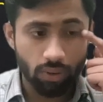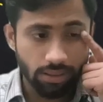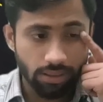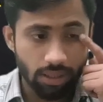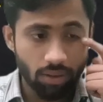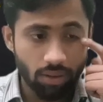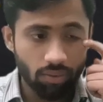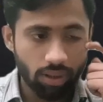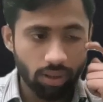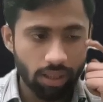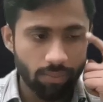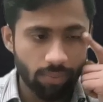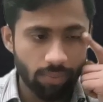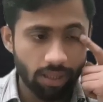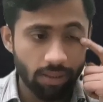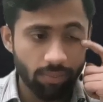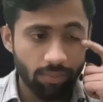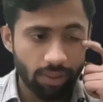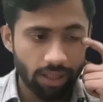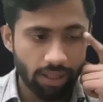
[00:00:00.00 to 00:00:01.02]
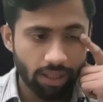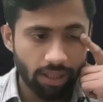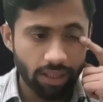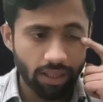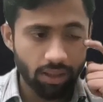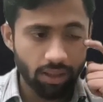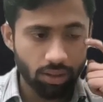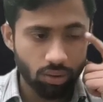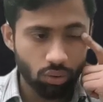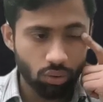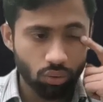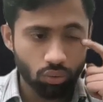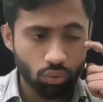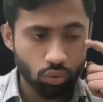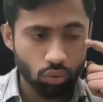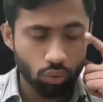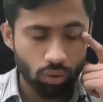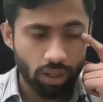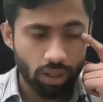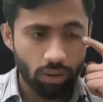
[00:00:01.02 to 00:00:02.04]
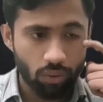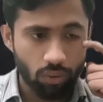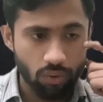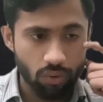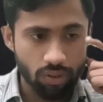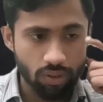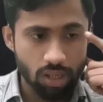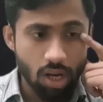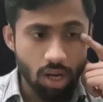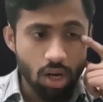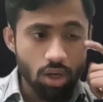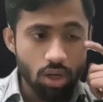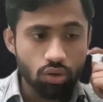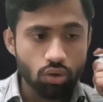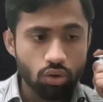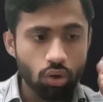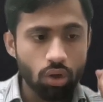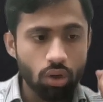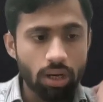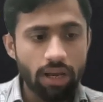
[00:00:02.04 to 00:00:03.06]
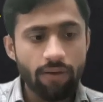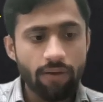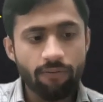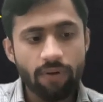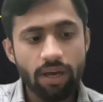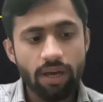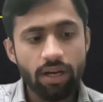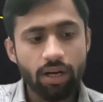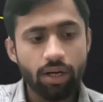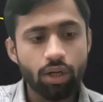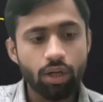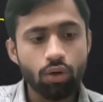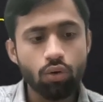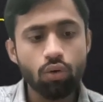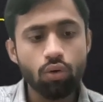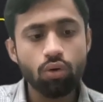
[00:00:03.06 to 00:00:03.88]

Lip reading: Now I am eliminating two arrows. So if I reduce